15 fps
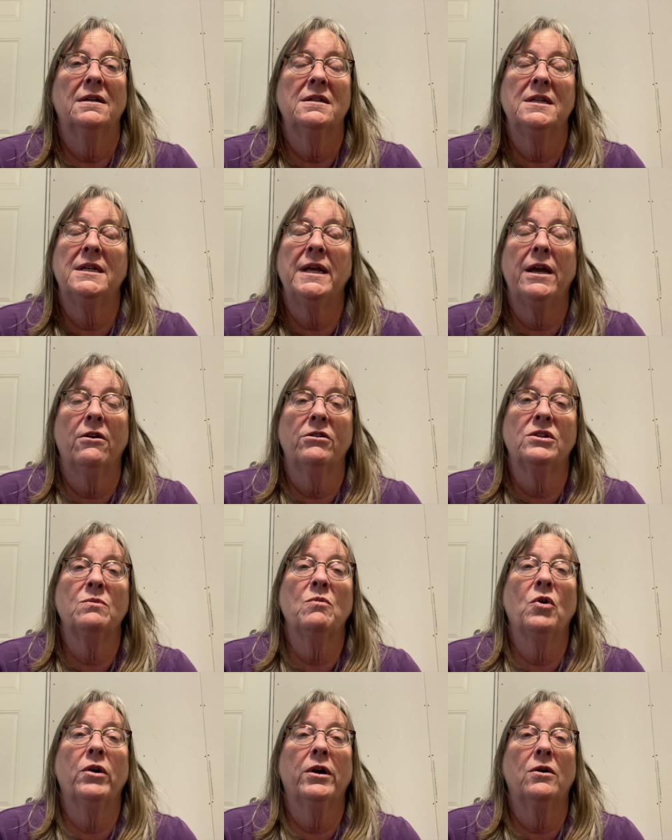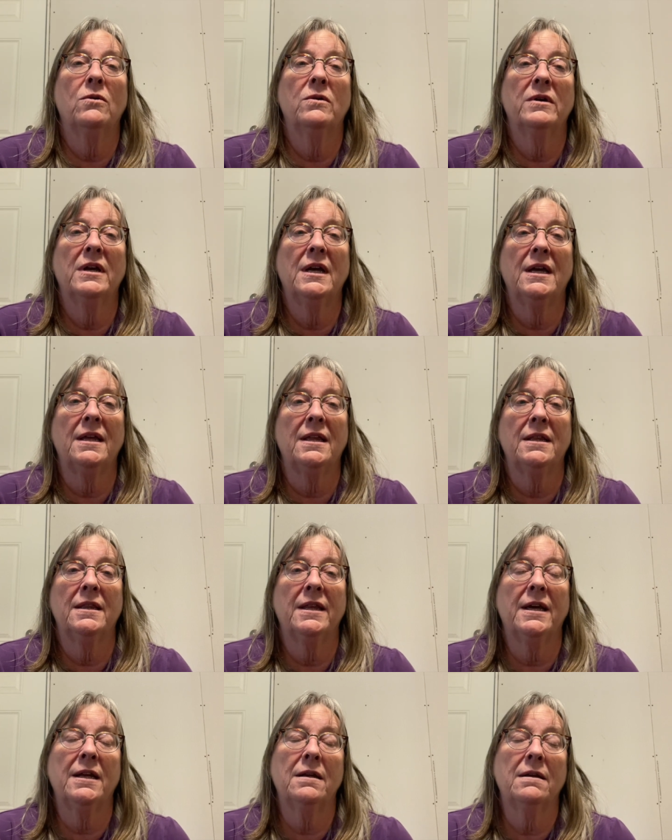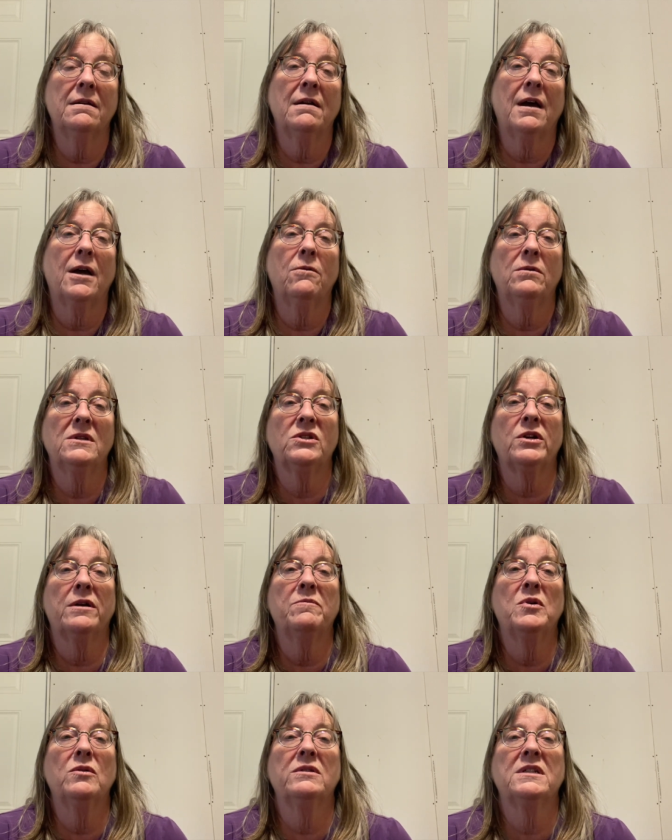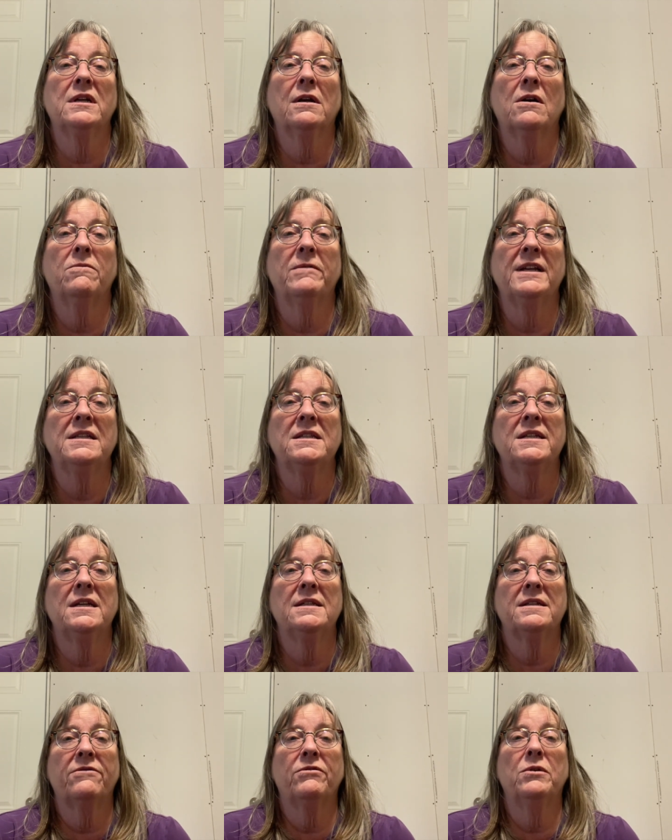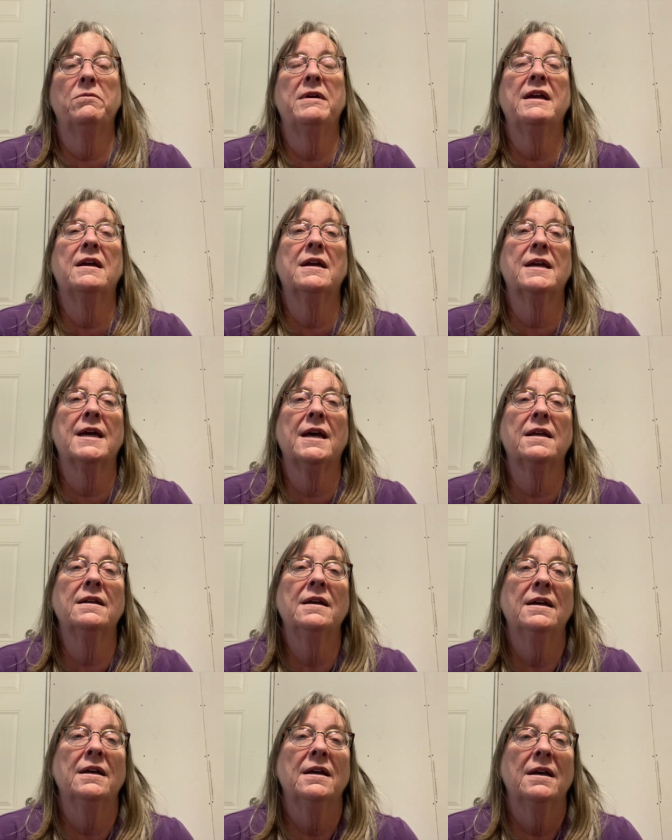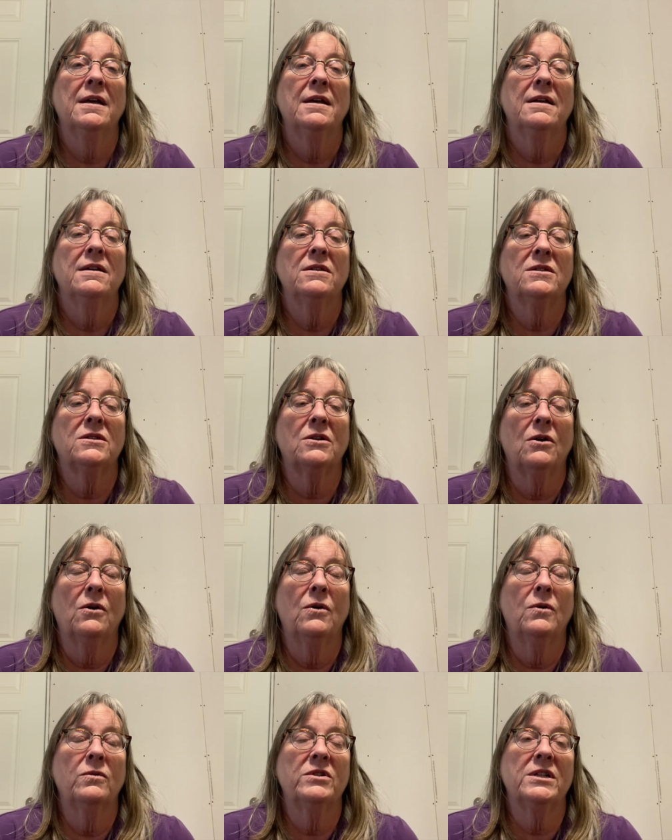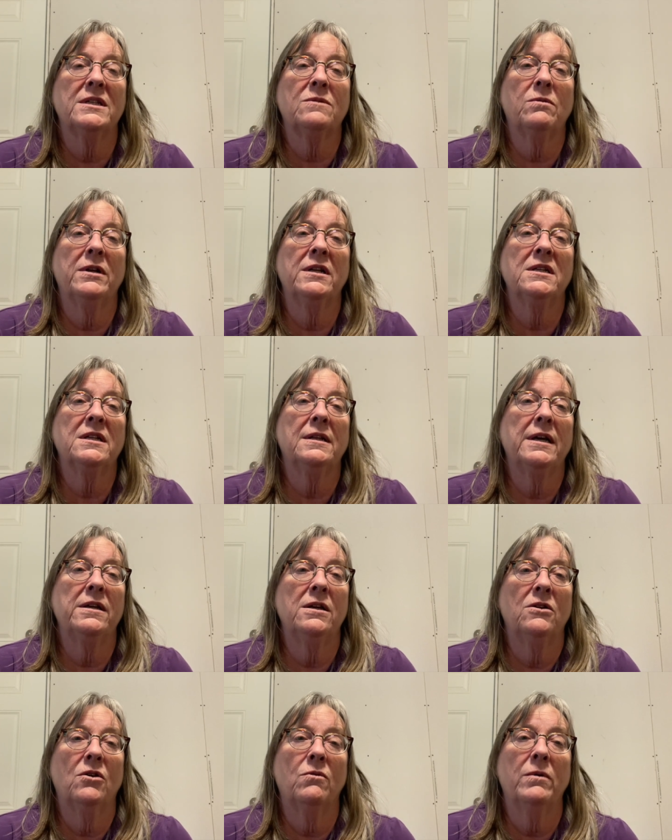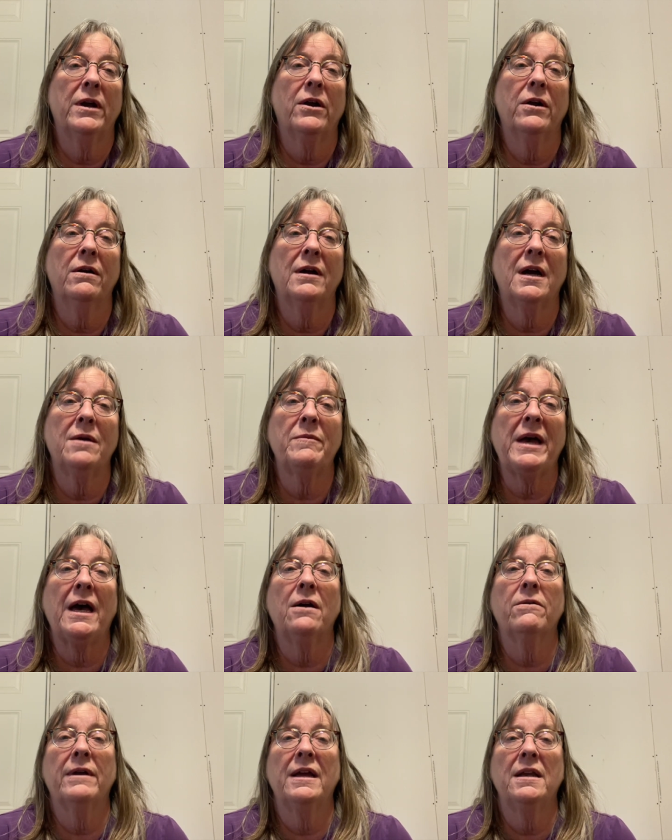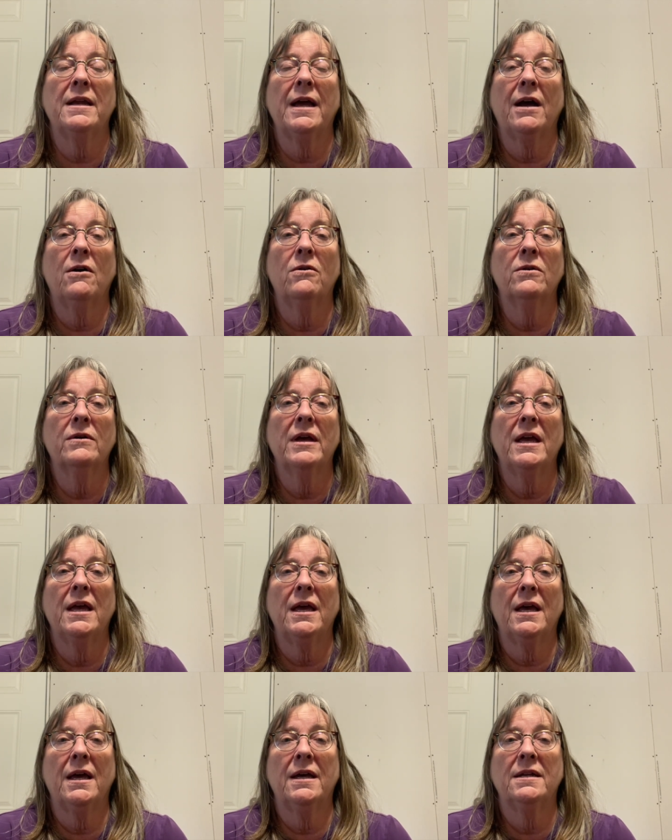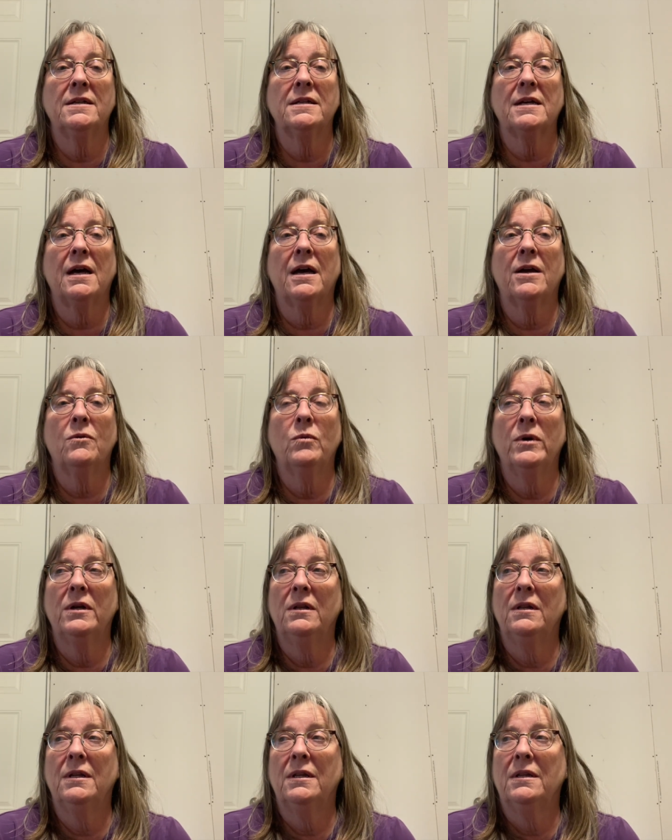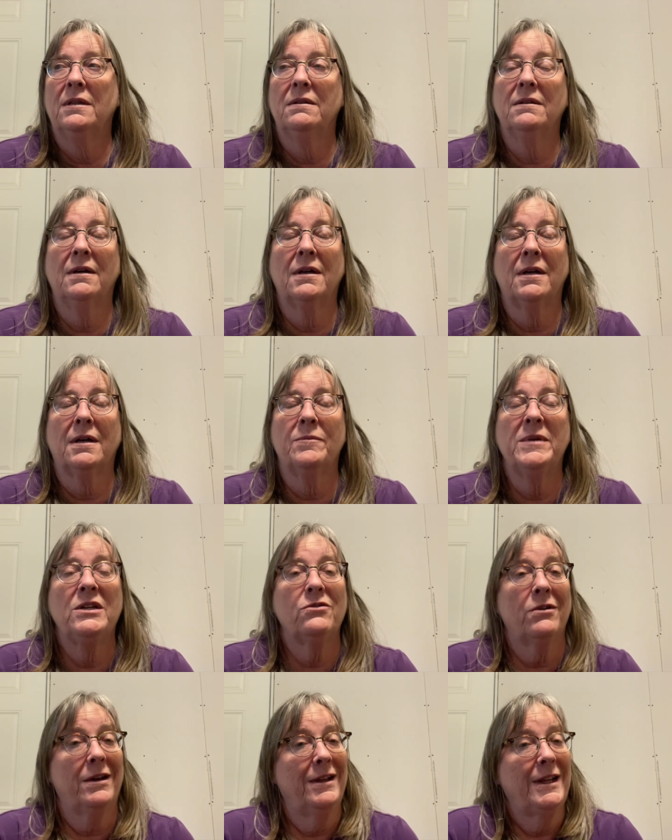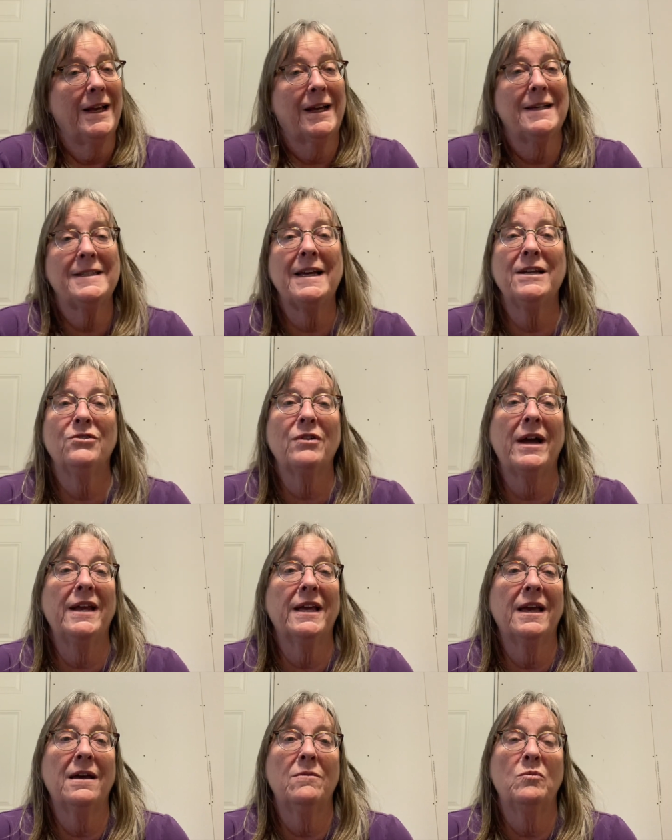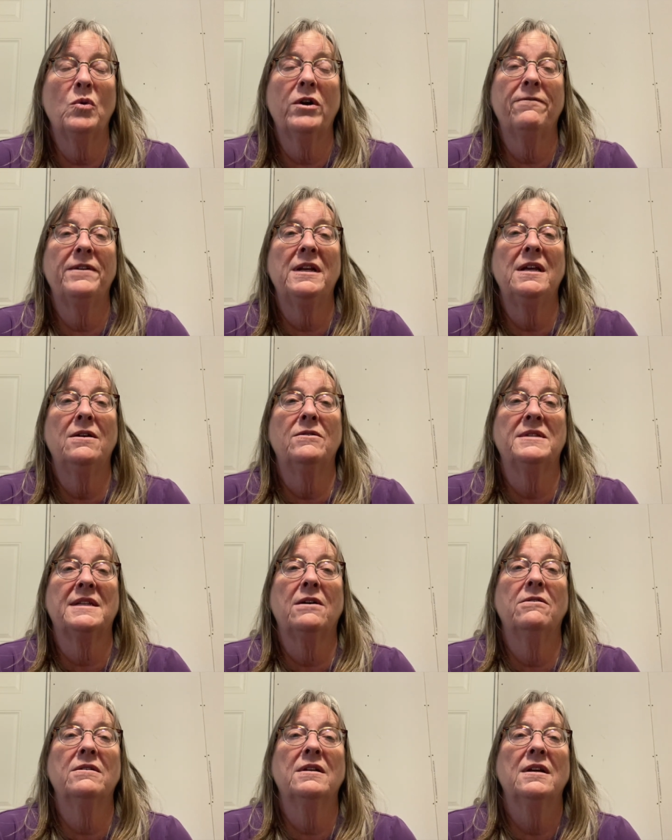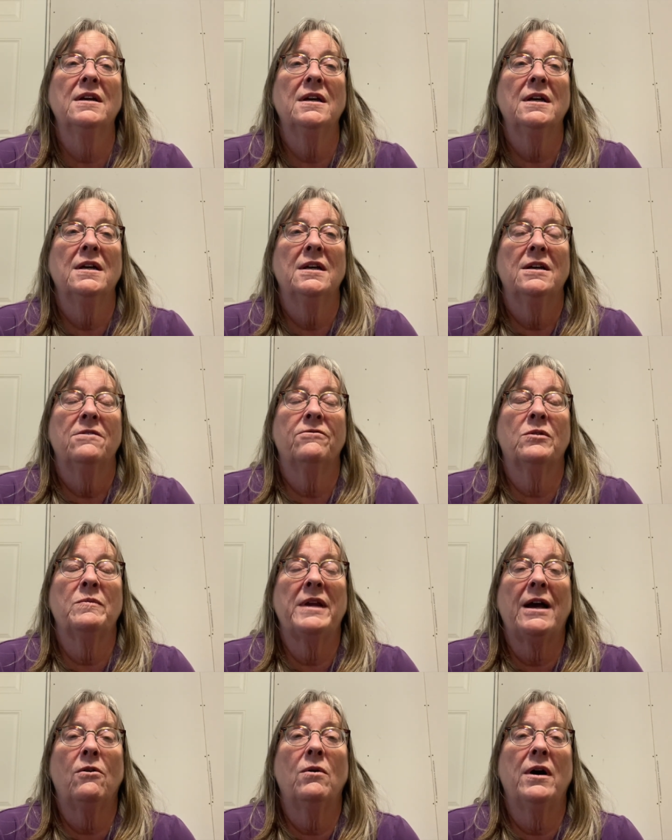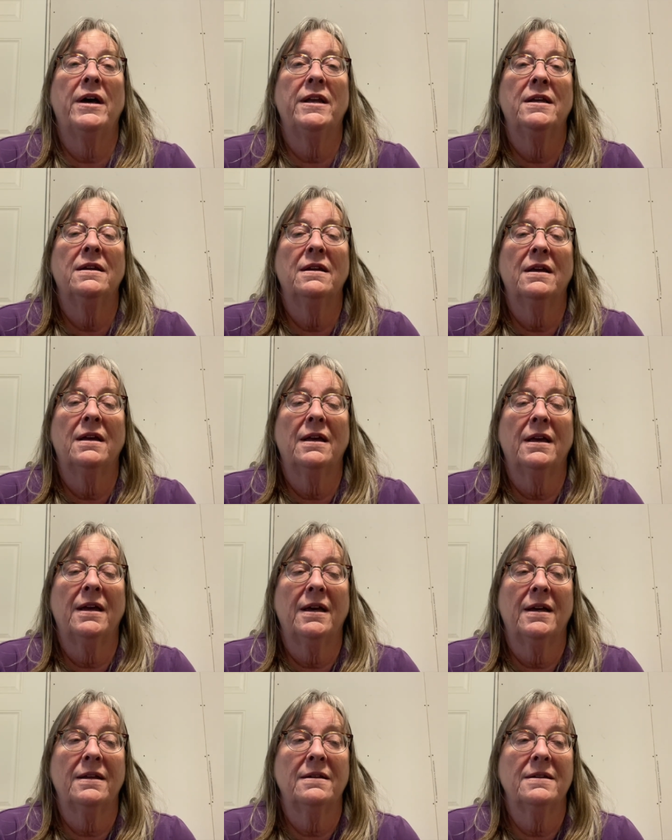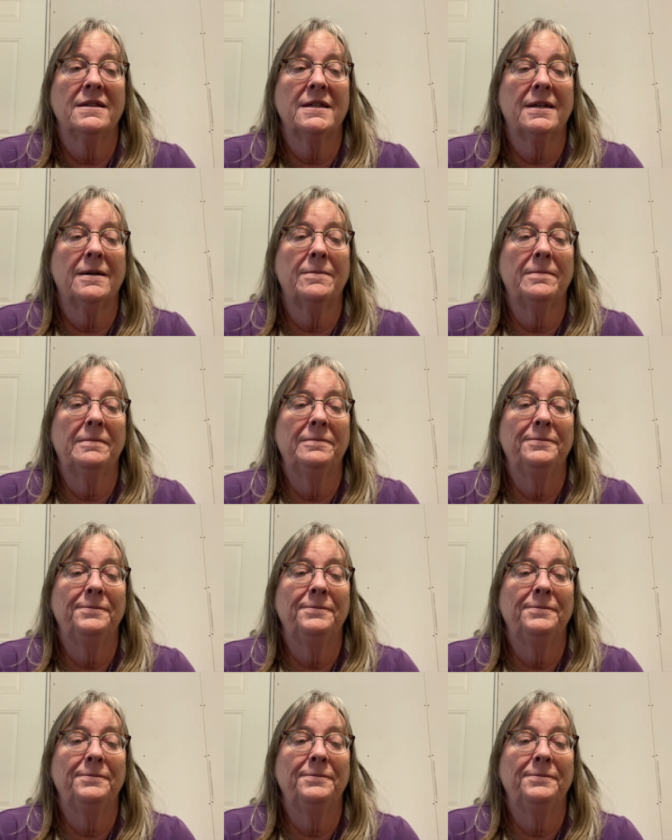today or tomorrow and then I will start posting on Wednesdays every week again. So just wanted to let you know where I'm at right now and I will uh, be, like I said, try to get more videos out from now on and um,